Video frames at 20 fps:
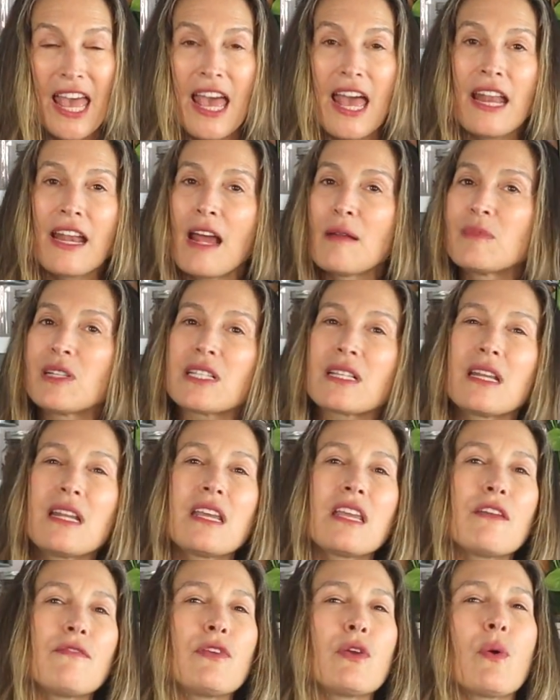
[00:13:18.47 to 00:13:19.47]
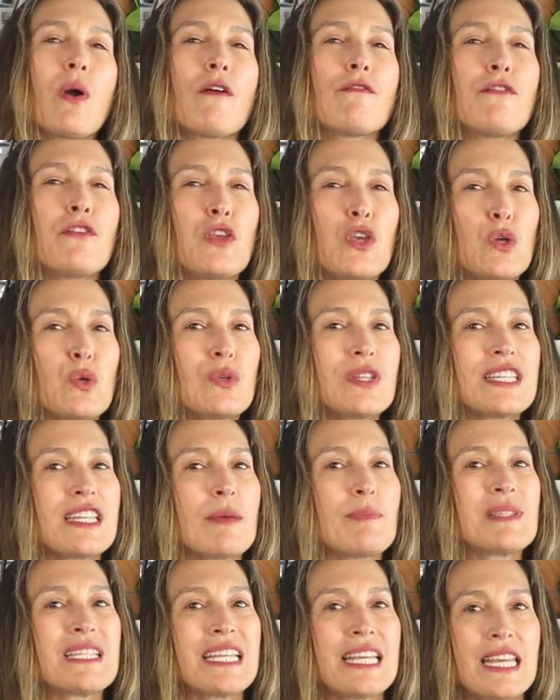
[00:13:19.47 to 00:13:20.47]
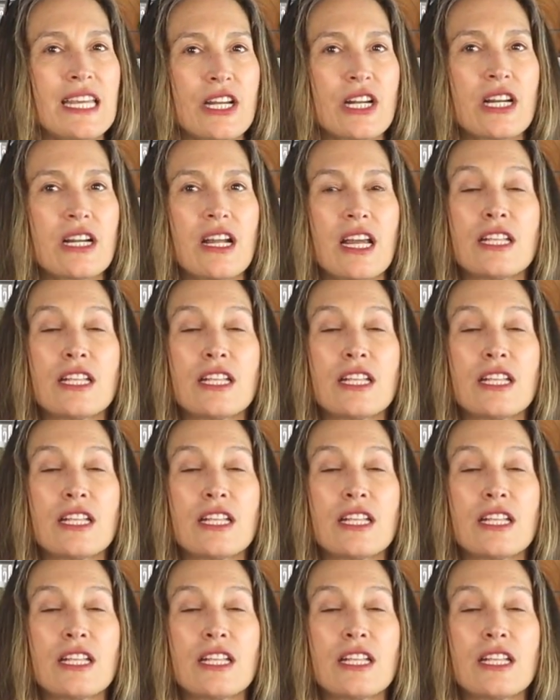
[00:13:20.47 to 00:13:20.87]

And I'm just going to give you a few tips here,